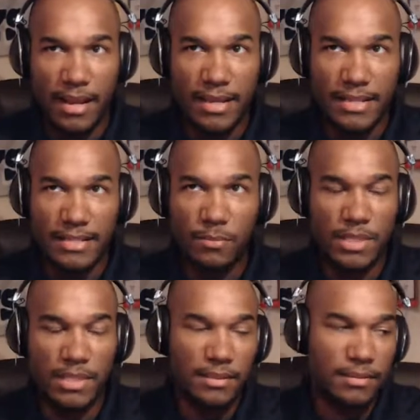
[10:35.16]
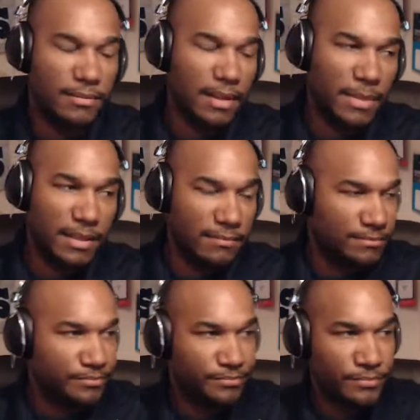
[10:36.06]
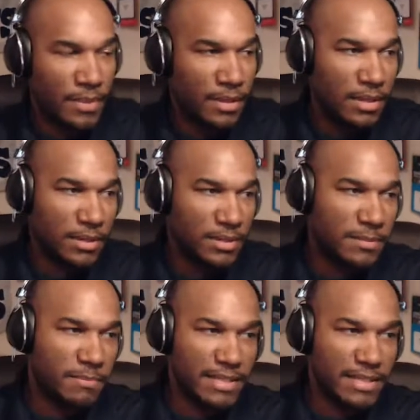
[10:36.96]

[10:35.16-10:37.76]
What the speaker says: guess just